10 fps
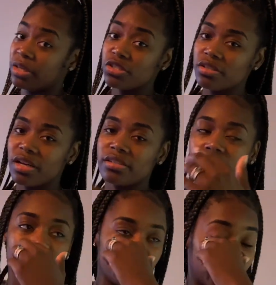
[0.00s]
make sure you guys are
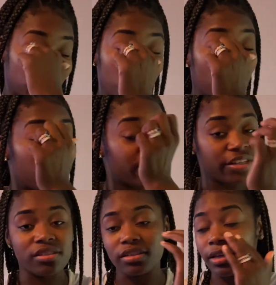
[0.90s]
drinking water
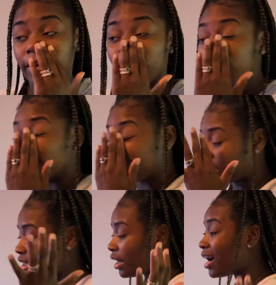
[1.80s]
and staying healthy and
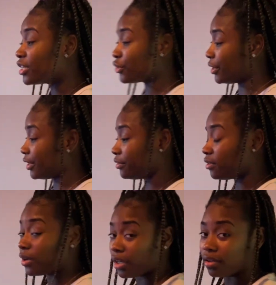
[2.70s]
staying hydrated,
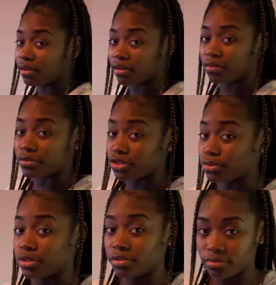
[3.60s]
okay? For sure.